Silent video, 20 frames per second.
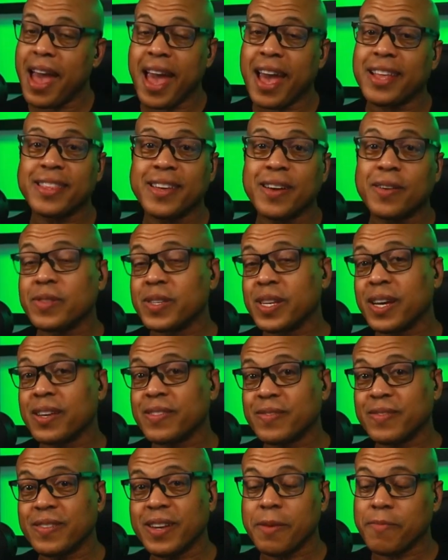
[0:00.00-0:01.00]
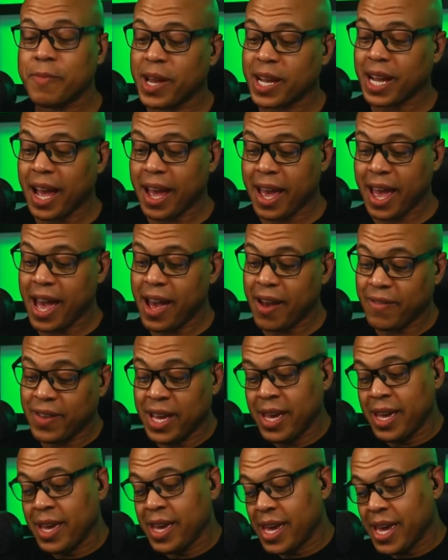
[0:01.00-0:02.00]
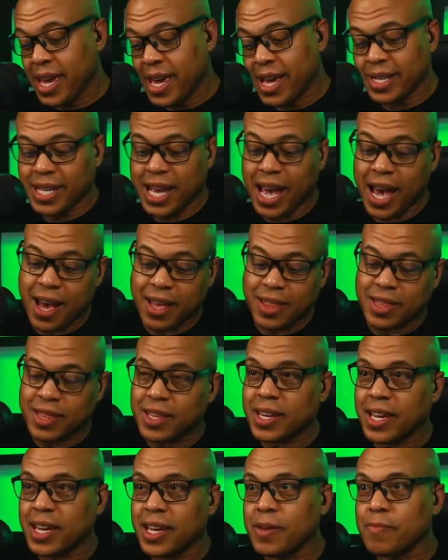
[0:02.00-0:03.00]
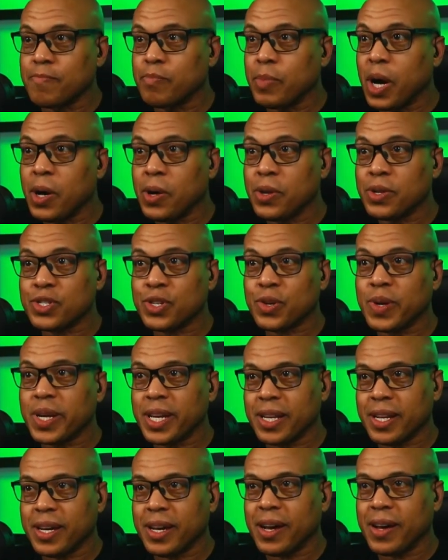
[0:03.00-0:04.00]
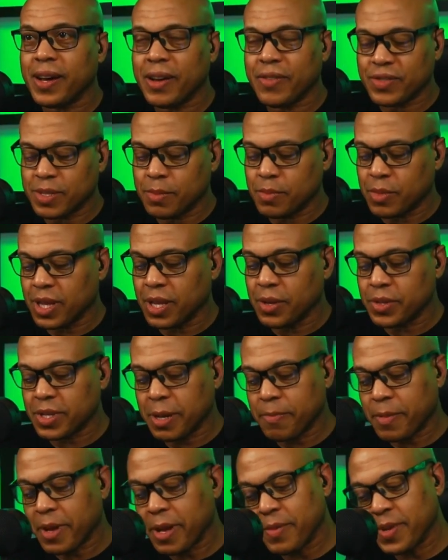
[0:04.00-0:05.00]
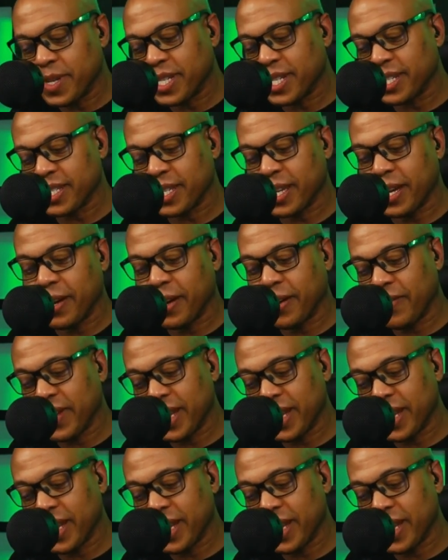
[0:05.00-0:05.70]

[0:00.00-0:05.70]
And the only other nitpick I have is on the ball joint. I'll have some close-up images of